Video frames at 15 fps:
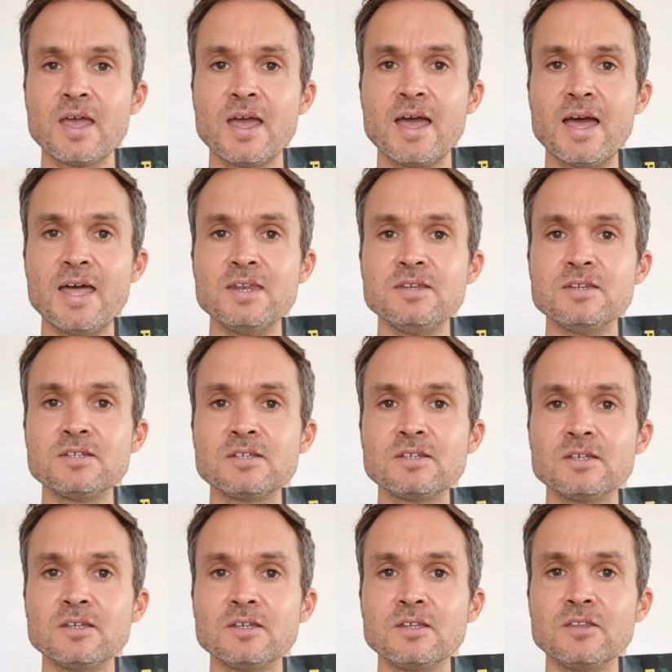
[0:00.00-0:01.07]
and
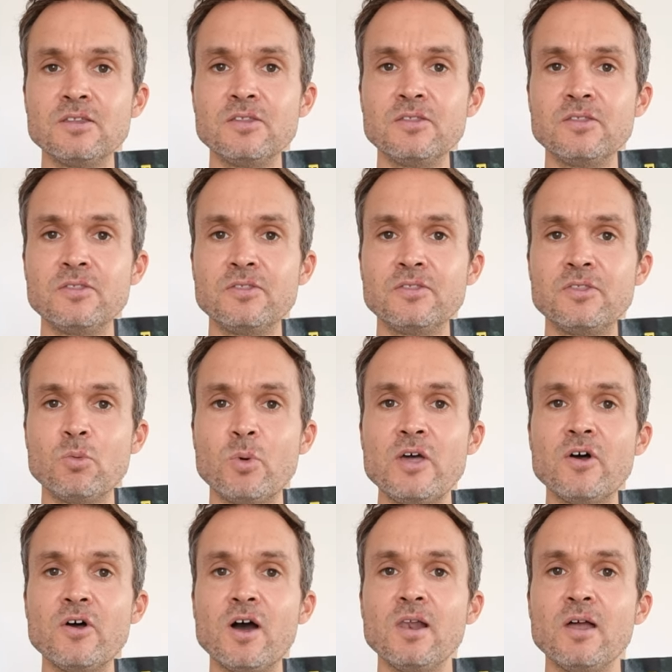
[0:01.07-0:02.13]
the way
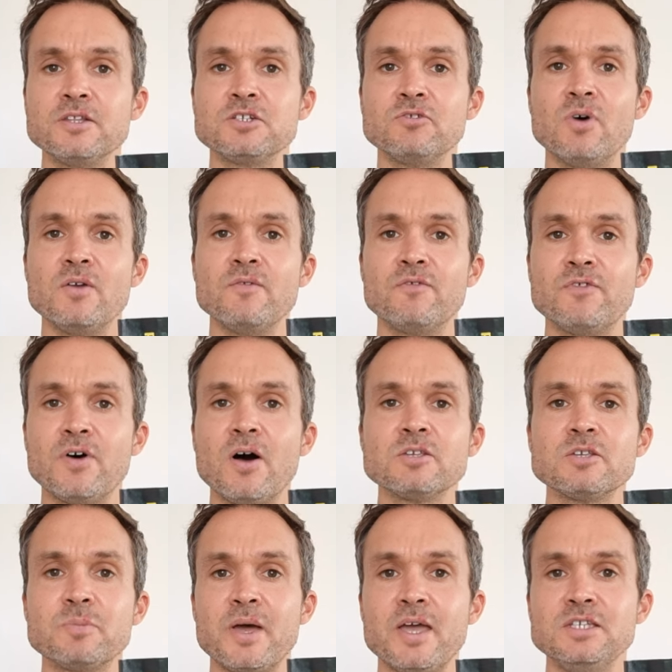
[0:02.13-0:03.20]
that I like to run
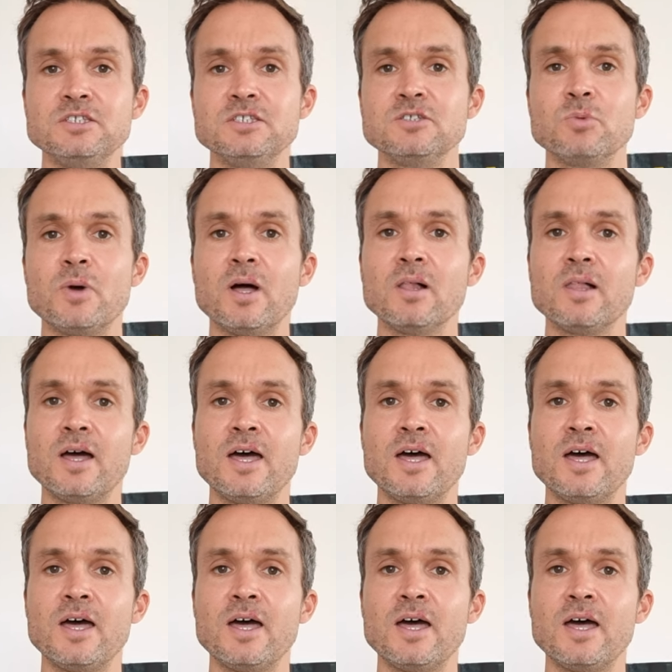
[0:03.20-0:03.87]
fast paces as well,